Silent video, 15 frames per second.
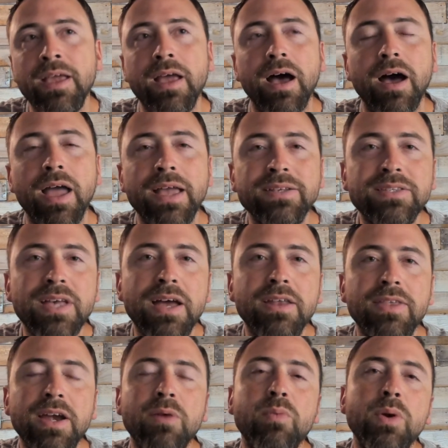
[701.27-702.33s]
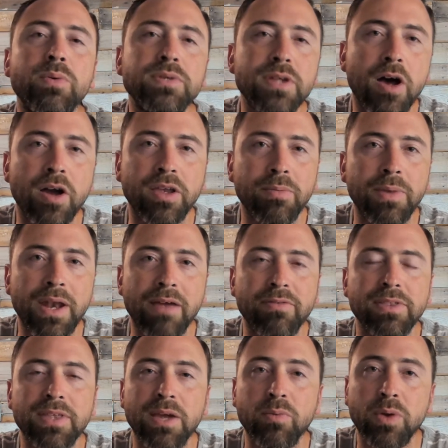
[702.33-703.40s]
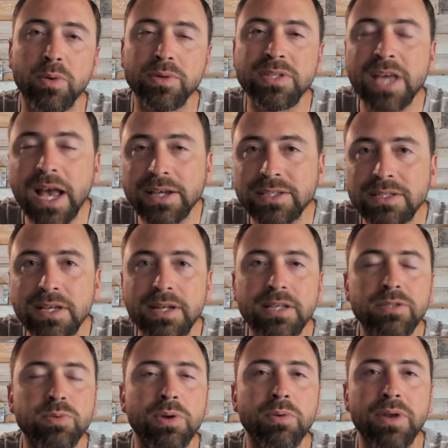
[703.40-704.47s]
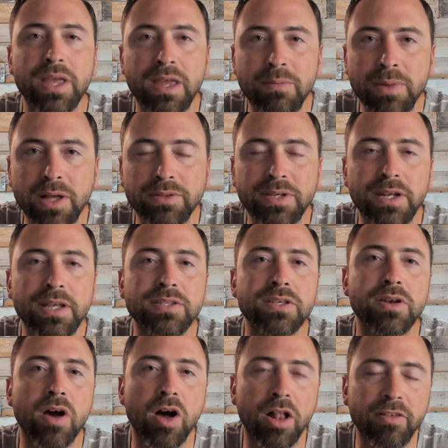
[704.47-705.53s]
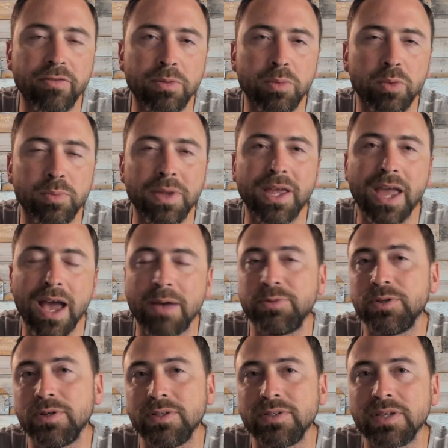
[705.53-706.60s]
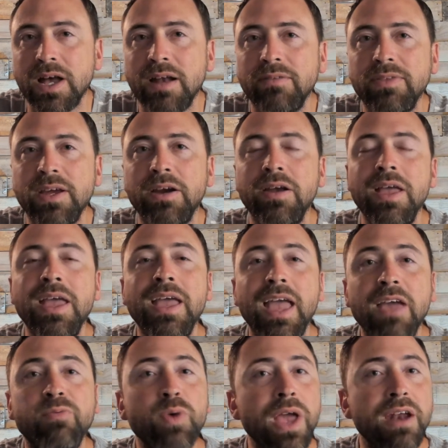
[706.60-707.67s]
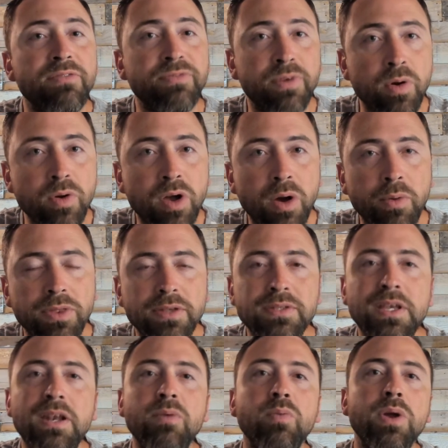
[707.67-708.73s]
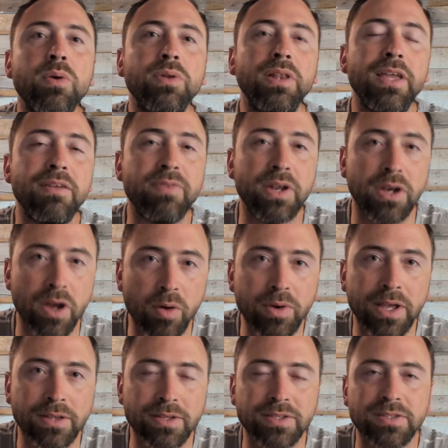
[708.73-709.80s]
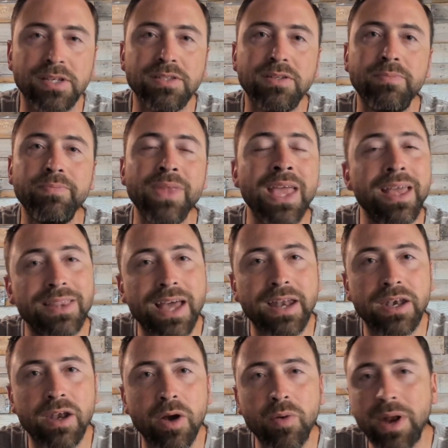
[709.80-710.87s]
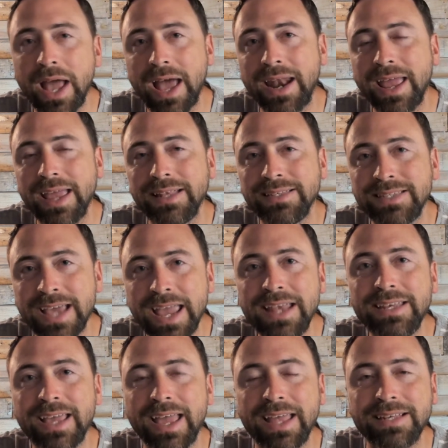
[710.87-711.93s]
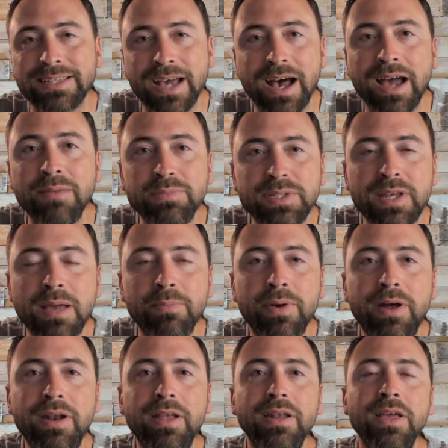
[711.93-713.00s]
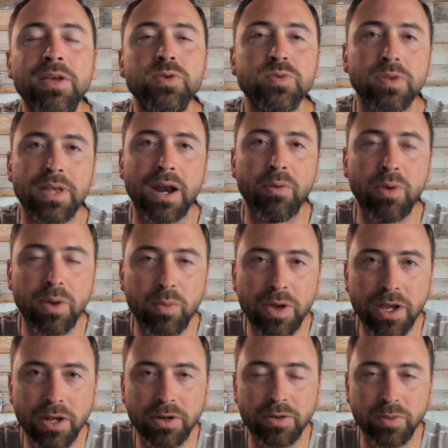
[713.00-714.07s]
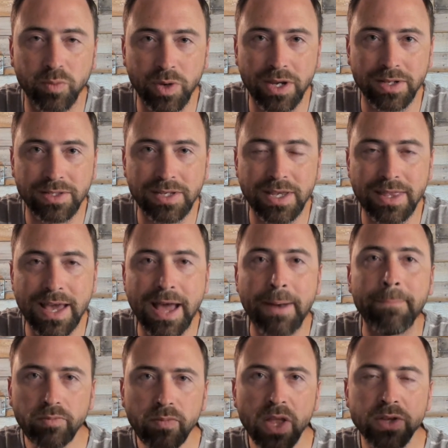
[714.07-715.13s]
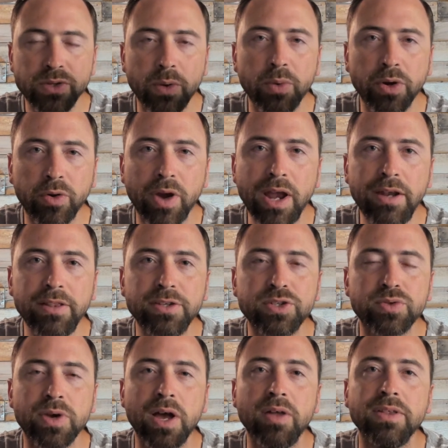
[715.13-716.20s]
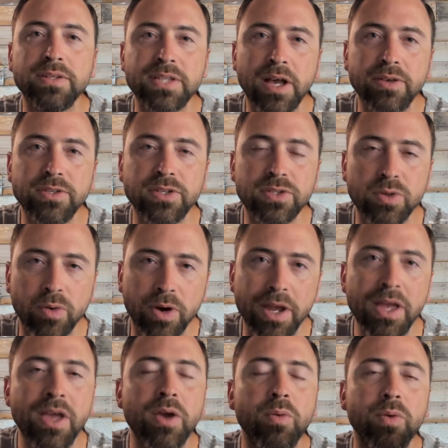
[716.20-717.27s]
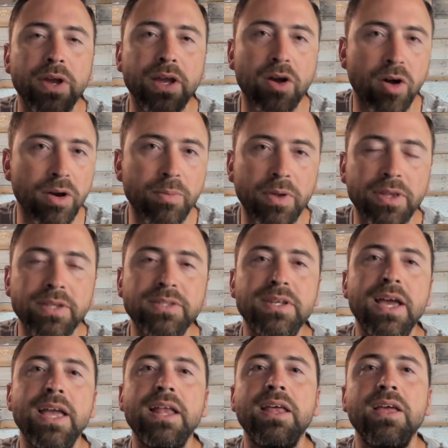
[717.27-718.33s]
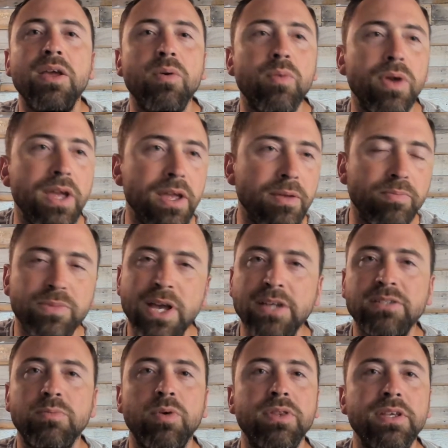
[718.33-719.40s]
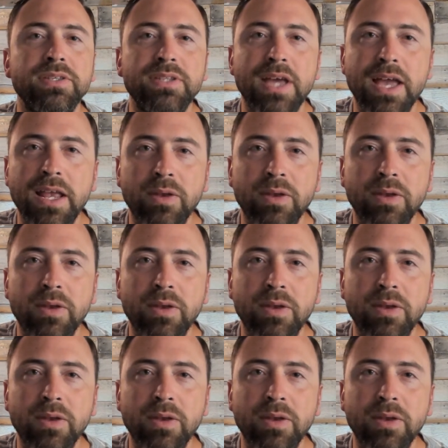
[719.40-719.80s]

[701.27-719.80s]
Inside of there, we would document everything. We would text tenants, we would email tenants, and all of it would be captured inside of there. If we had a phone call with the tenant, we would leave a note in the system. That note had a date and time stamp on it, so that way we could see that. So we're creating this trail that tells a story. We called him on this date. We text him on this date.